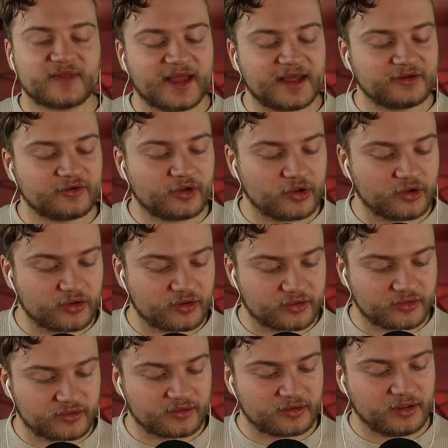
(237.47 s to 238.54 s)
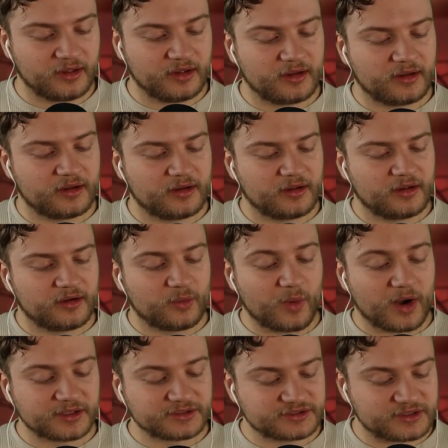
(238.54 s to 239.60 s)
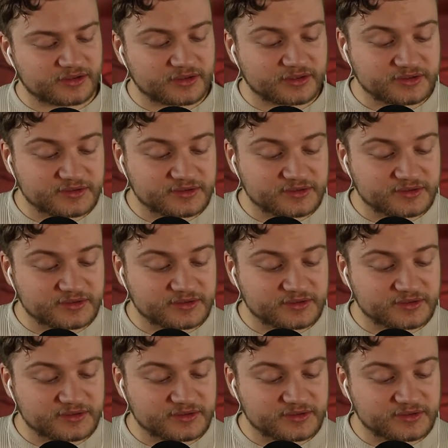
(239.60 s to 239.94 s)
and earth. Once the